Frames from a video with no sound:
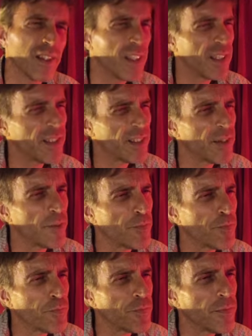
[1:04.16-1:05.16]
I says,
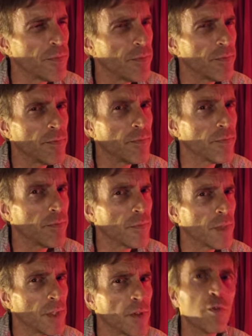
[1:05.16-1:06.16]

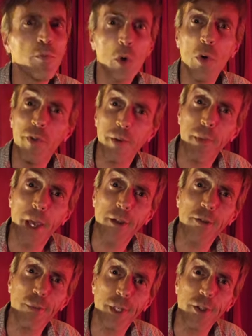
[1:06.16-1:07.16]
this movie
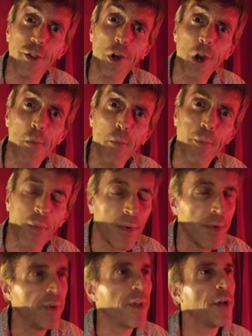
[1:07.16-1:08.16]
makes me jump.
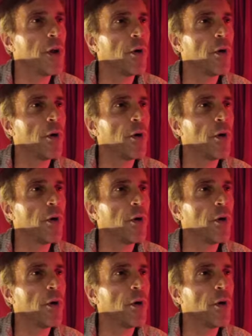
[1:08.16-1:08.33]
You